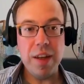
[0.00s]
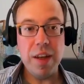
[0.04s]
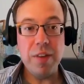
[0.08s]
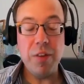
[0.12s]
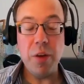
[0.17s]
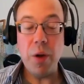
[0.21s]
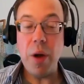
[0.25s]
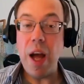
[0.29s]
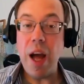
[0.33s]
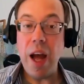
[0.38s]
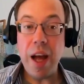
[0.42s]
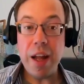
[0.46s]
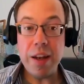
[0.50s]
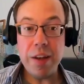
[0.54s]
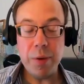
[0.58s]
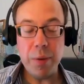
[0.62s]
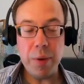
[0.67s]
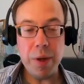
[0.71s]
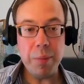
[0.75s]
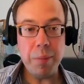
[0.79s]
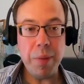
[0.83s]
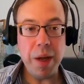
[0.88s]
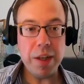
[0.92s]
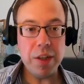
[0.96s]
if you're
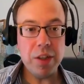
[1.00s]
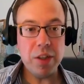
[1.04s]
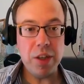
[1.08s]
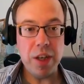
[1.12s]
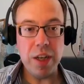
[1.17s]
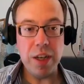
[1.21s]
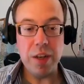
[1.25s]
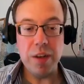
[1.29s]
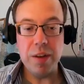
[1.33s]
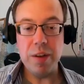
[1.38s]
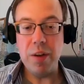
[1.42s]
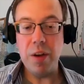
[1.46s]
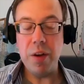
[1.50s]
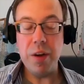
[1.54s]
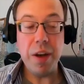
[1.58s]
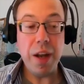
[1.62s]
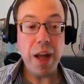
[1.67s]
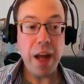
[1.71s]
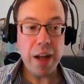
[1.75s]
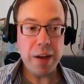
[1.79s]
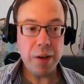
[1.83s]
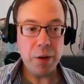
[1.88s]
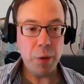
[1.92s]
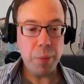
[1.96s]
annually matching on an
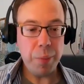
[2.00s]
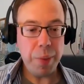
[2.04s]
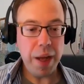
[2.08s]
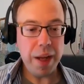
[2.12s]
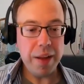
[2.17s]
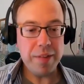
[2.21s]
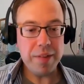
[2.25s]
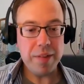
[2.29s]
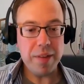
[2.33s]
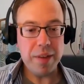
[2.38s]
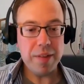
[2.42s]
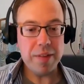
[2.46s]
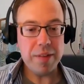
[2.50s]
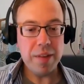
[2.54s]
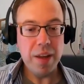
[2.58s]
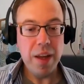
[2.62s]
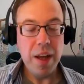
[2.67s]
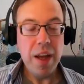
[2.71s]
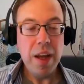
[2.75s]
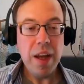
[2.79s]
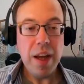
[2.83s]
annual basis.